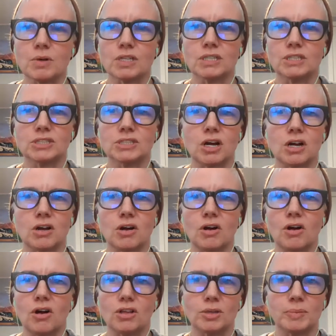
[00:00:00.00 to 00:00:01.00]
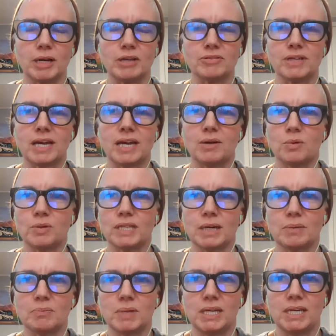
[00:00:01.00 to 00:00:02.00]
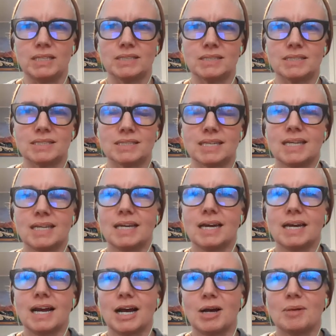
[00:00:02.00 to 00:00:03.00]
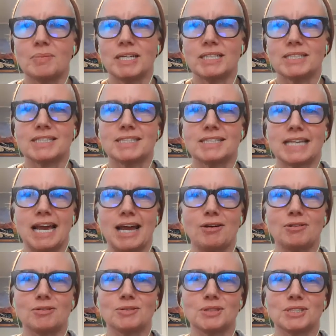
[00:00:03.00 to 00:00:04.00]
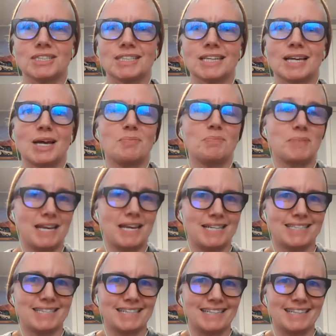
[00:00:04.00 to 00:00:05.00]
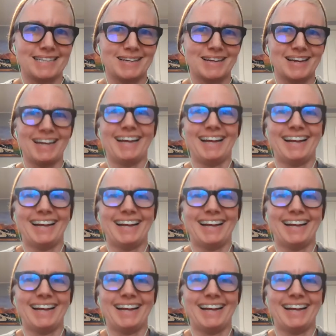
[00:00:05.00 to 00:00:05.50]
We're going to talk all about that, what that means. It sounds amazing,